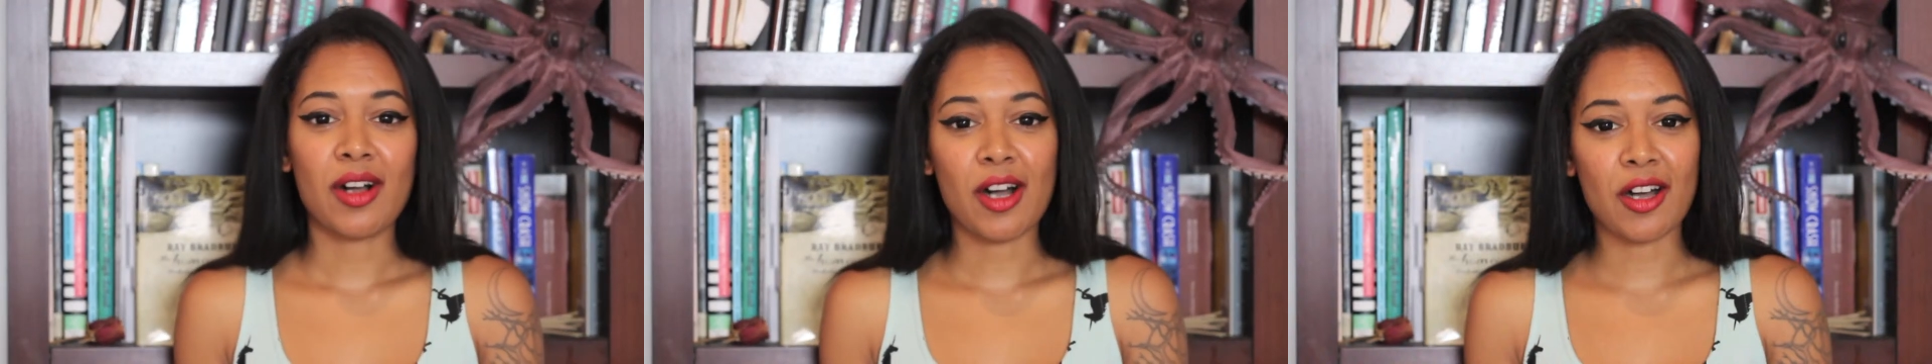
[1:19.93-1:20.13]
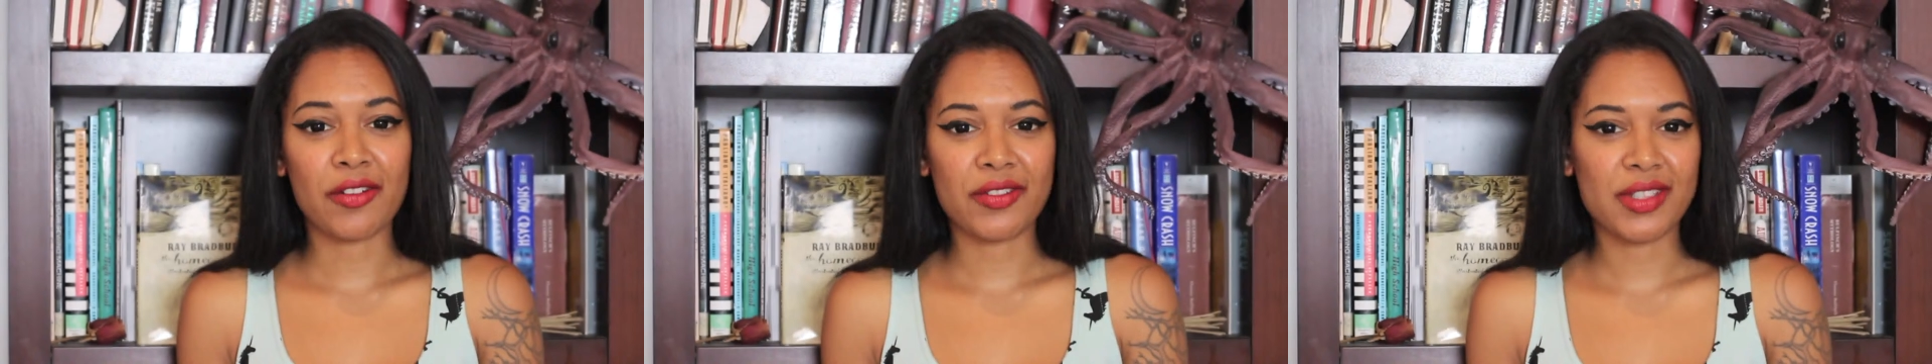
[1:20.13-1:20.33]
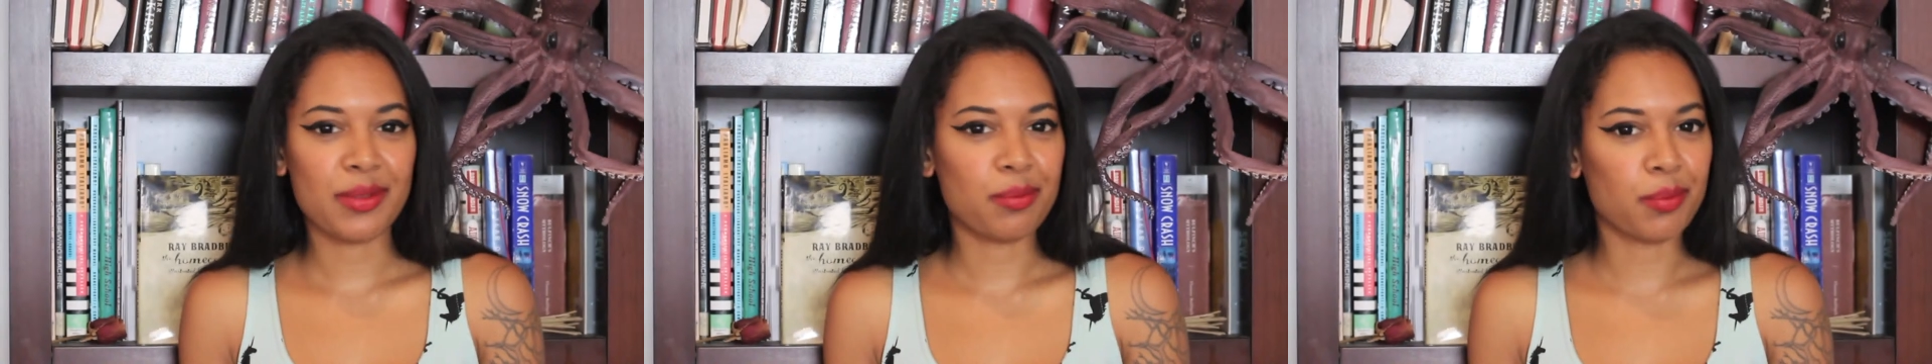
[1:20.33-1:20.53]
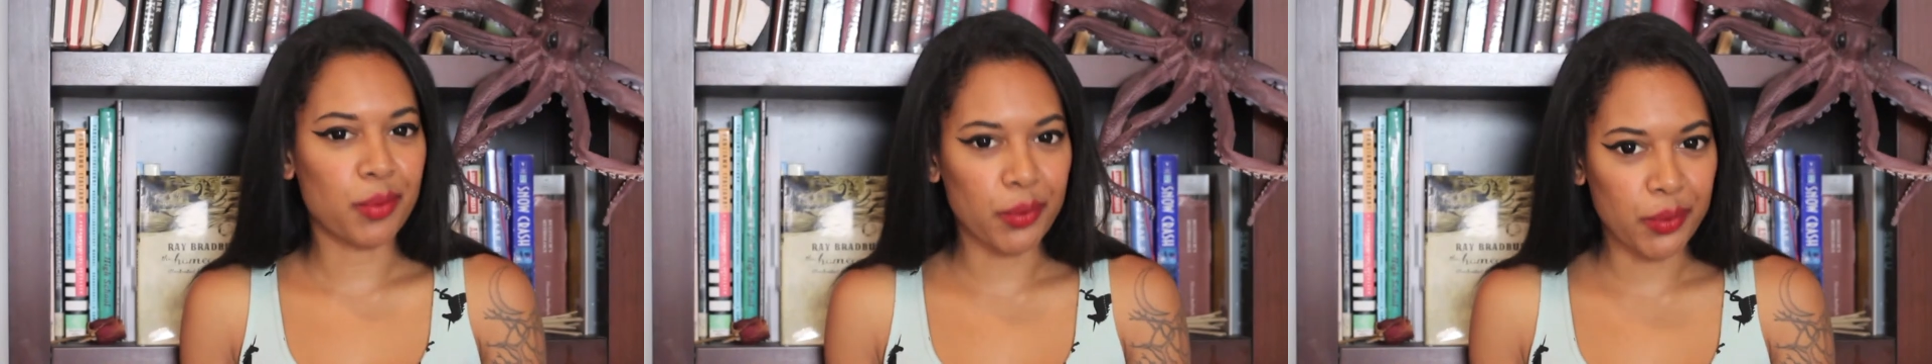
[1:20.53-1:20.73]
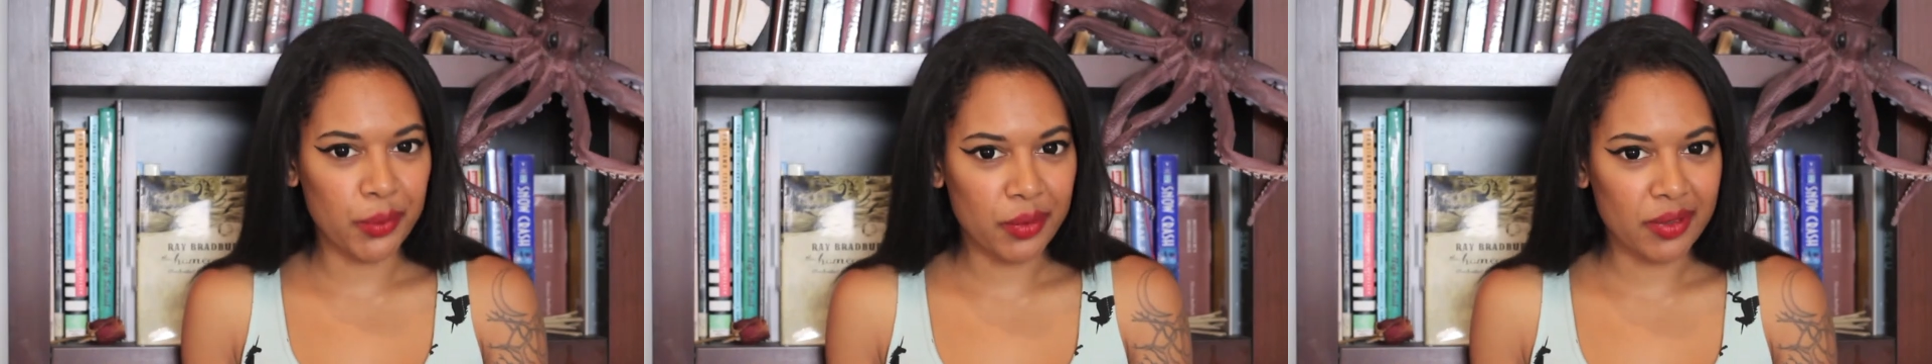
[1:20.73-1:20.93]
often
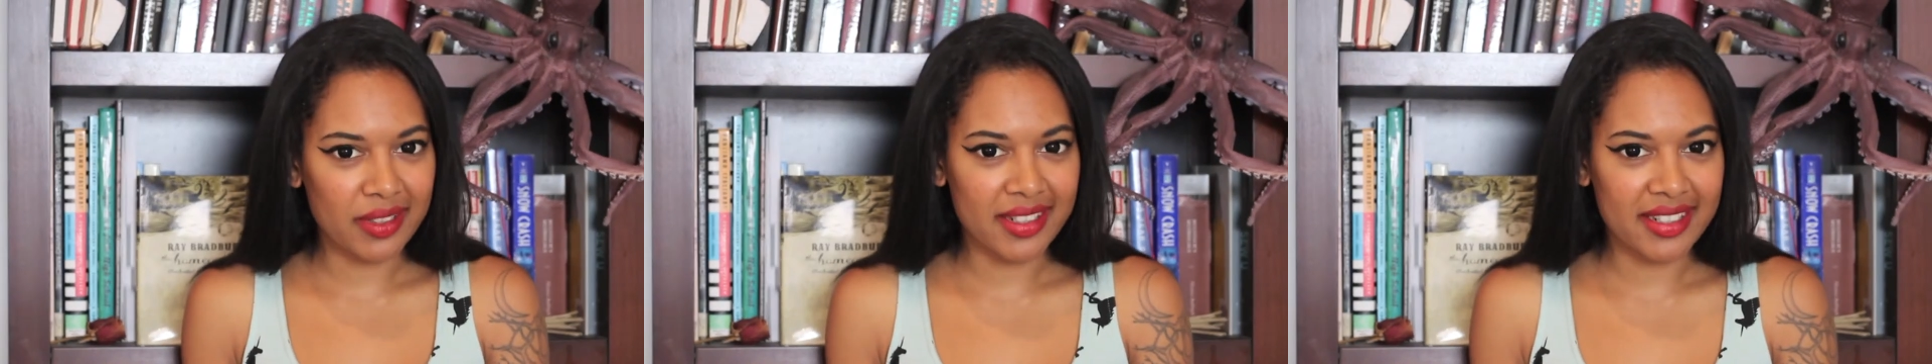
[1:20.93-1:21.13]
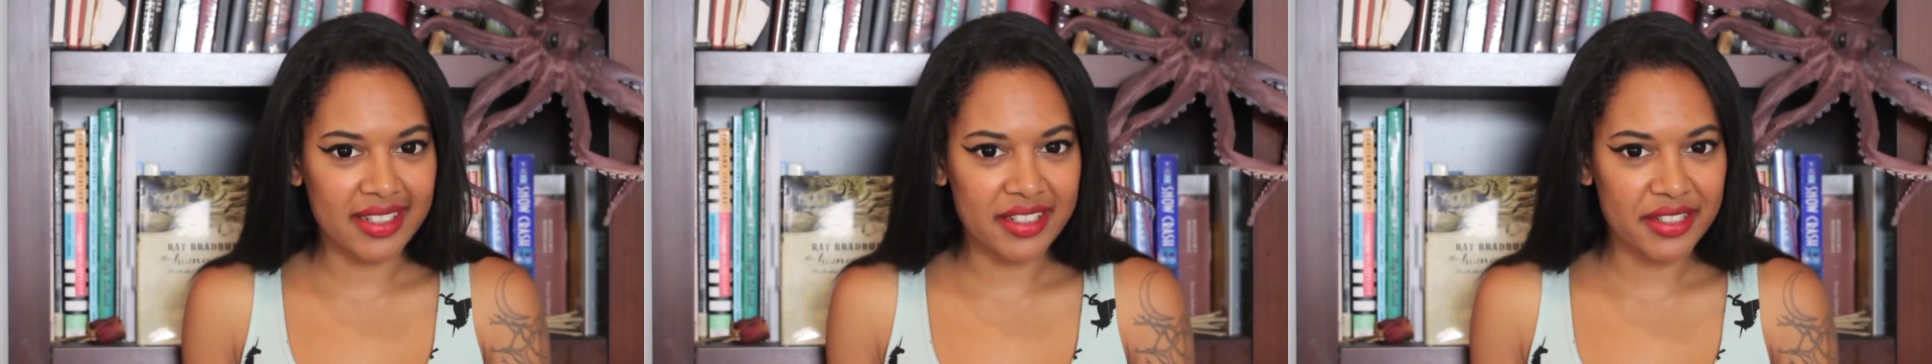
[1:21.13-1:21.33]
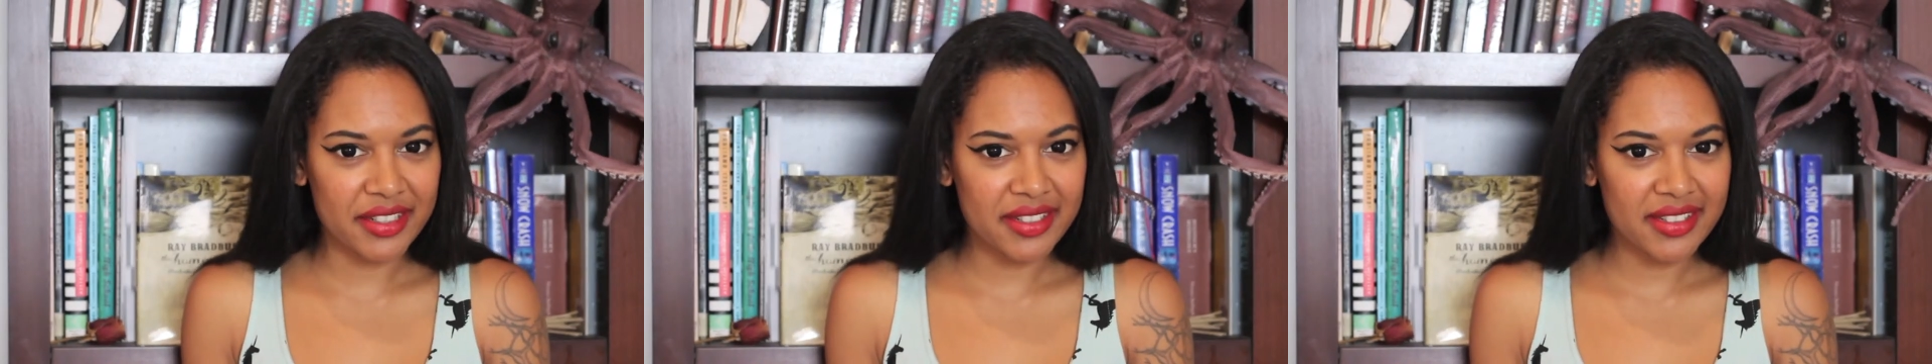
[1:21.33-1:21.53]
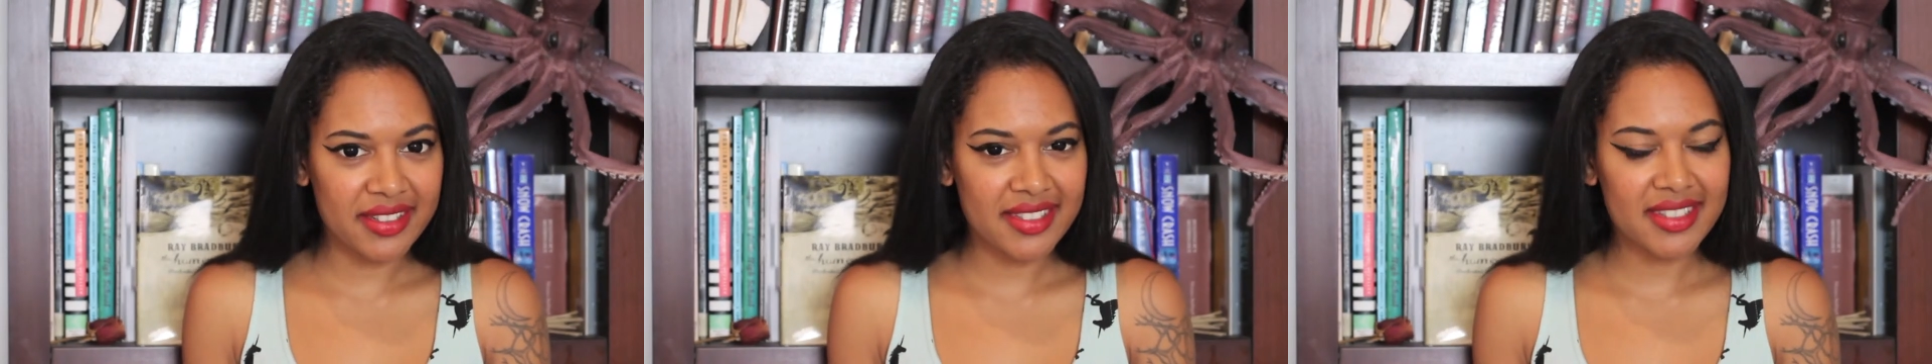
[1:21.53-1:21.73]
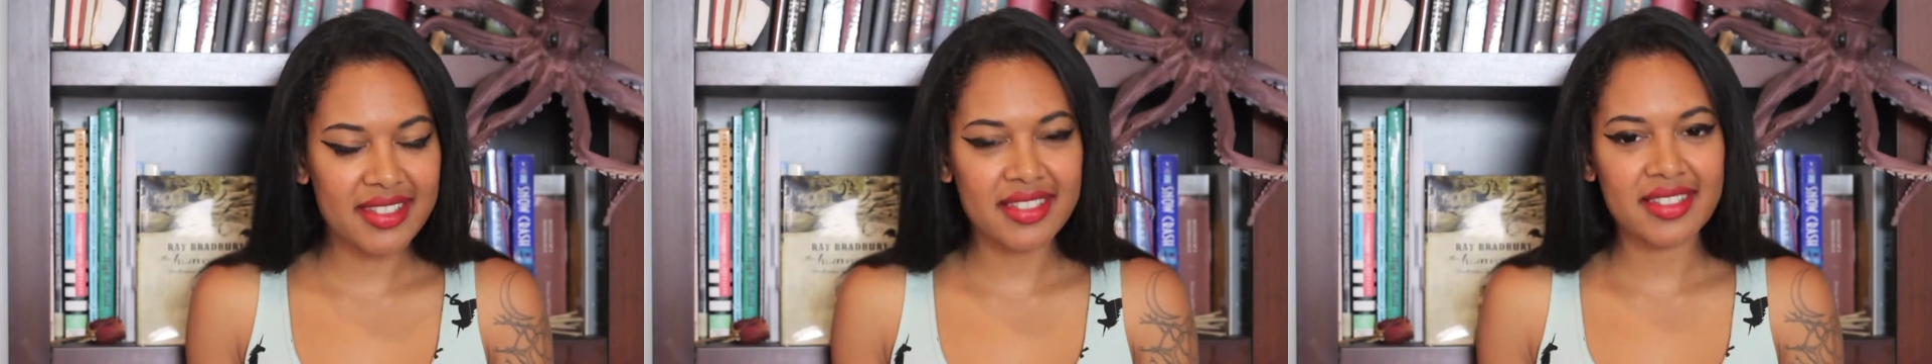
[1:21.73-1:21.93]
brutal conditions.